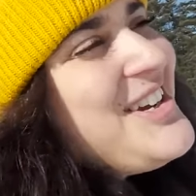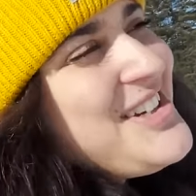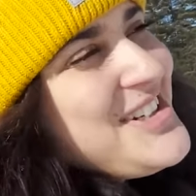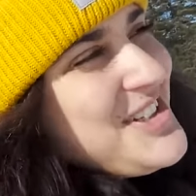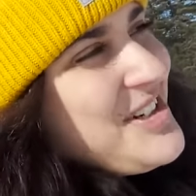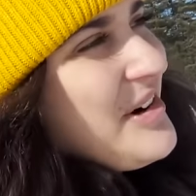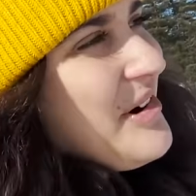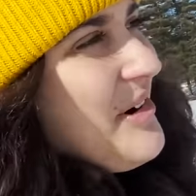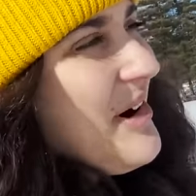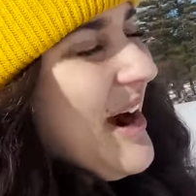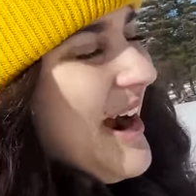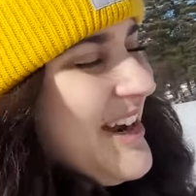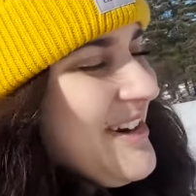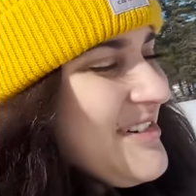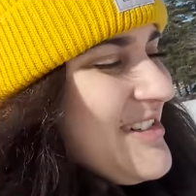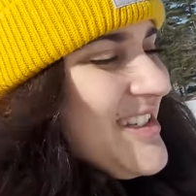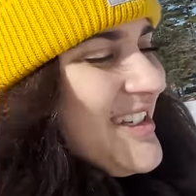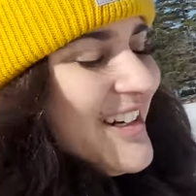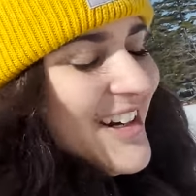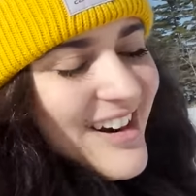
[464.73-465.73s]
So I
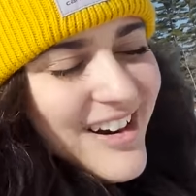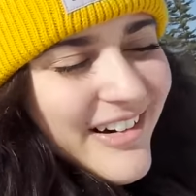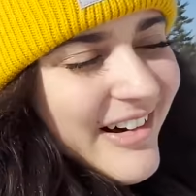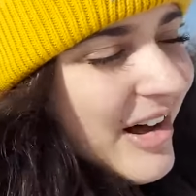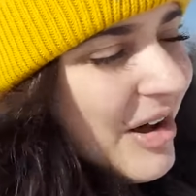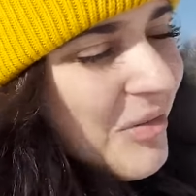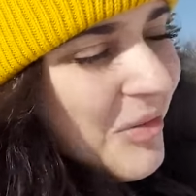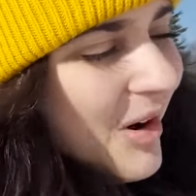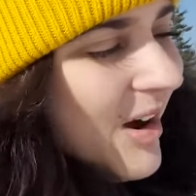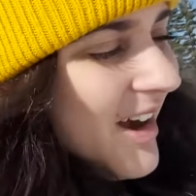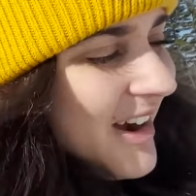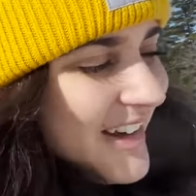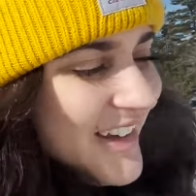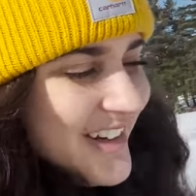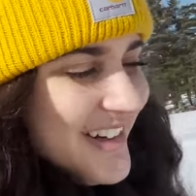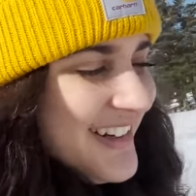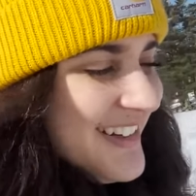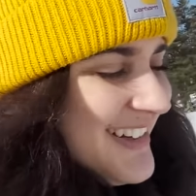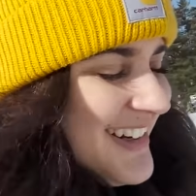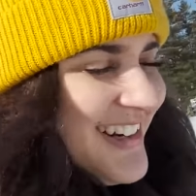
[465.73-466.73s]
was like, oh, I'll walk,
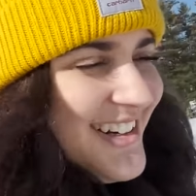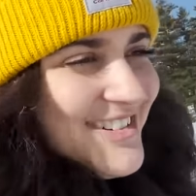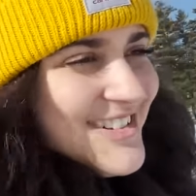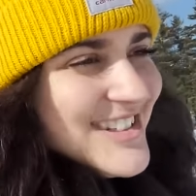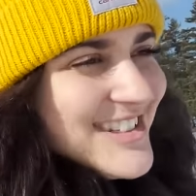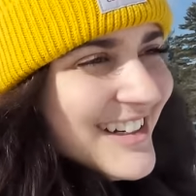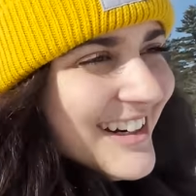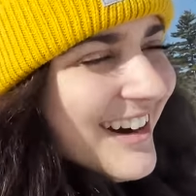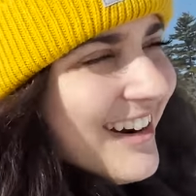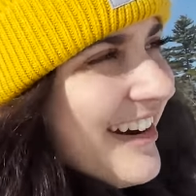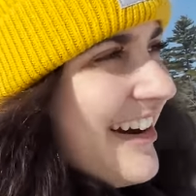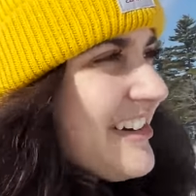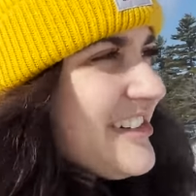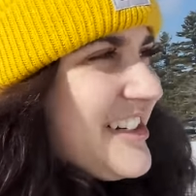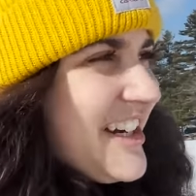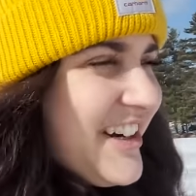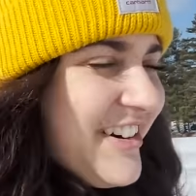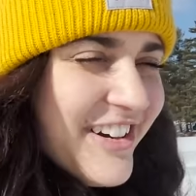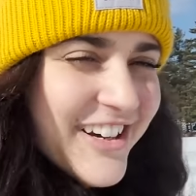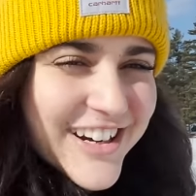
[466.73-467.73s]
and he was like, oh, I'll
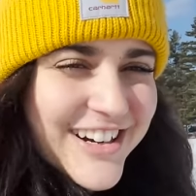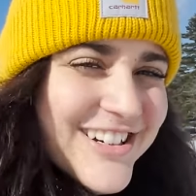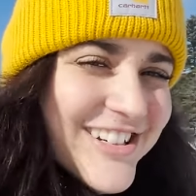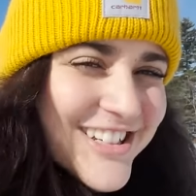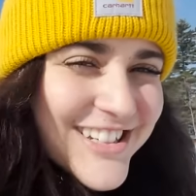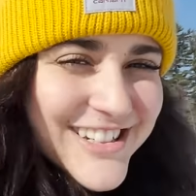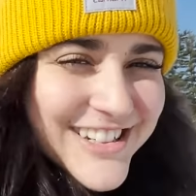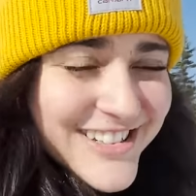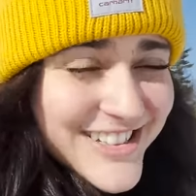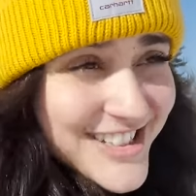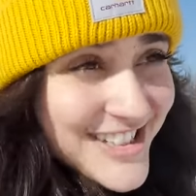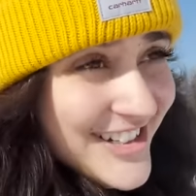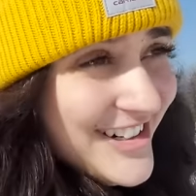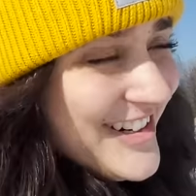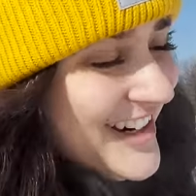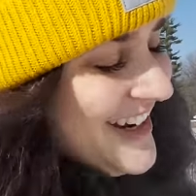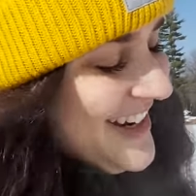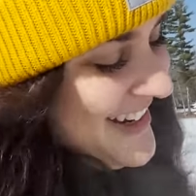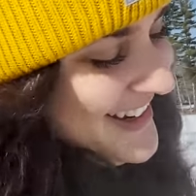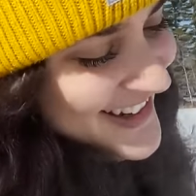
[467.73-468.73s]
take your gear still, so
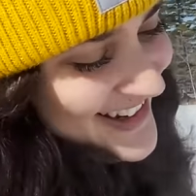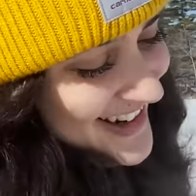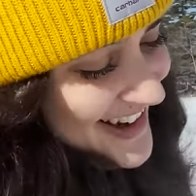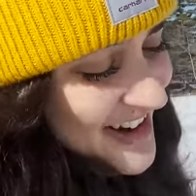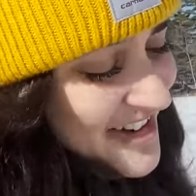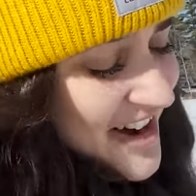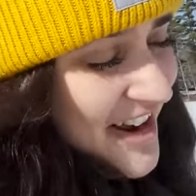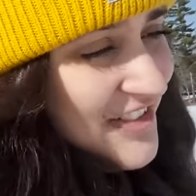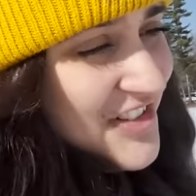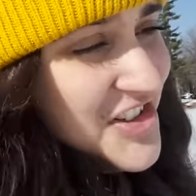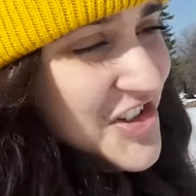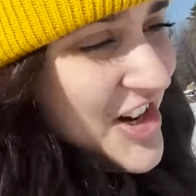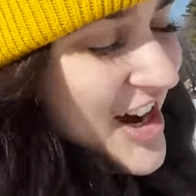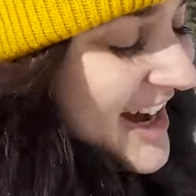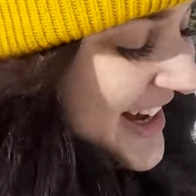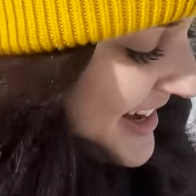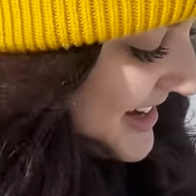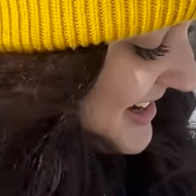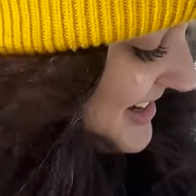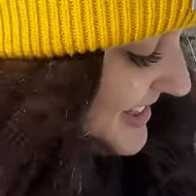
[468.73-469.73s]
I don't have to
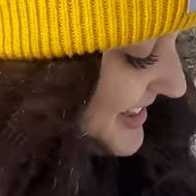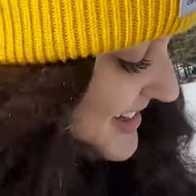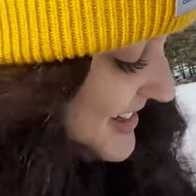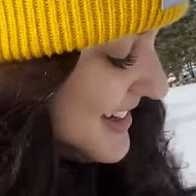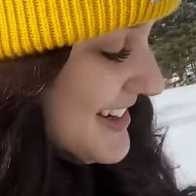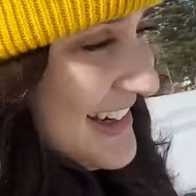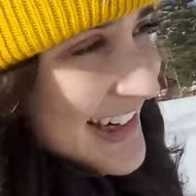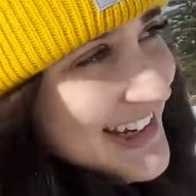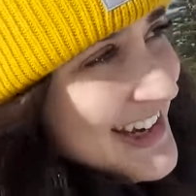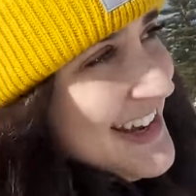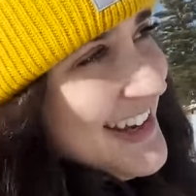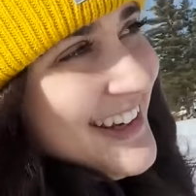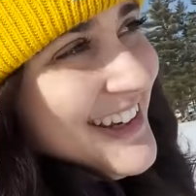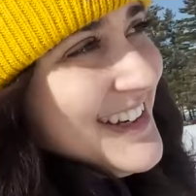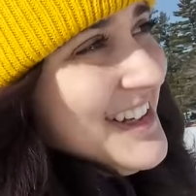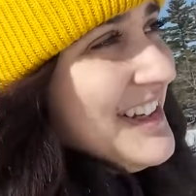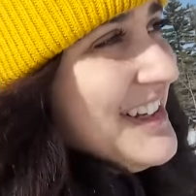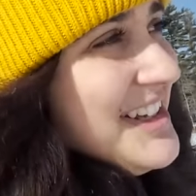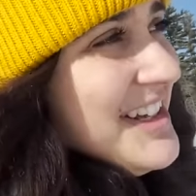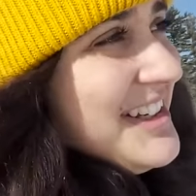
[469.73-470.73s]
drag
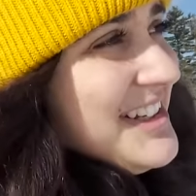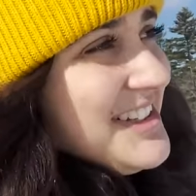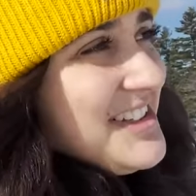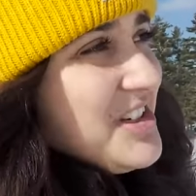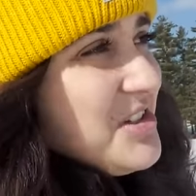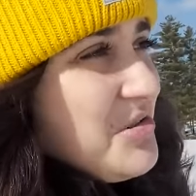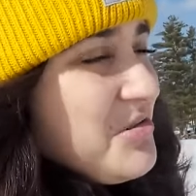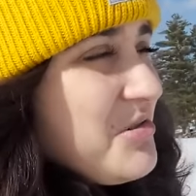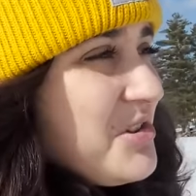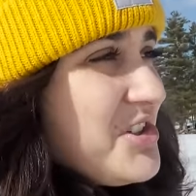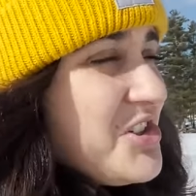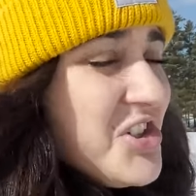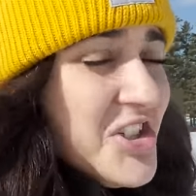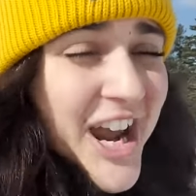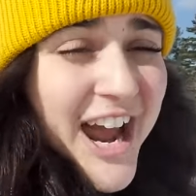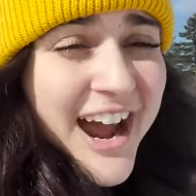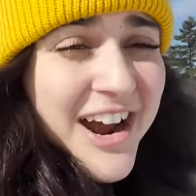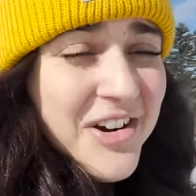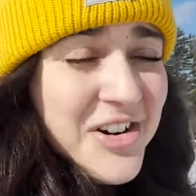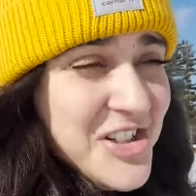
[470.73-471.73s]
anything to the
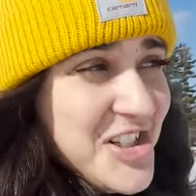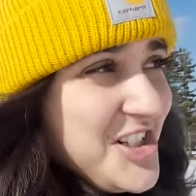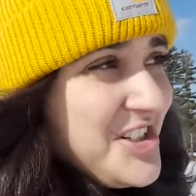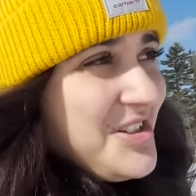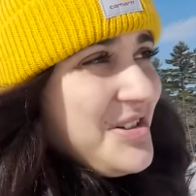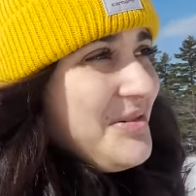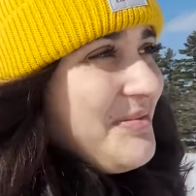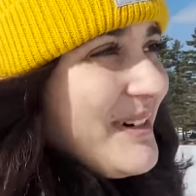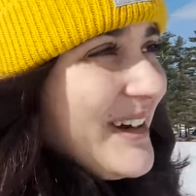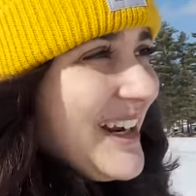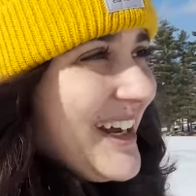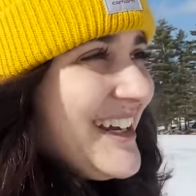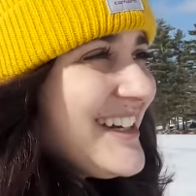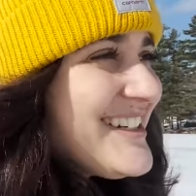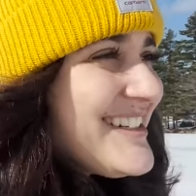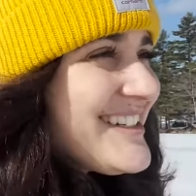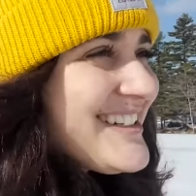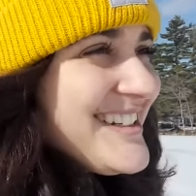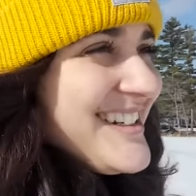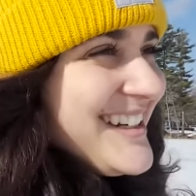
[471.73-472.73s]
shack, which is super
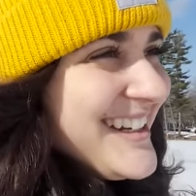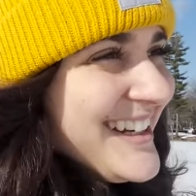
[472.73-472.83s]
nice.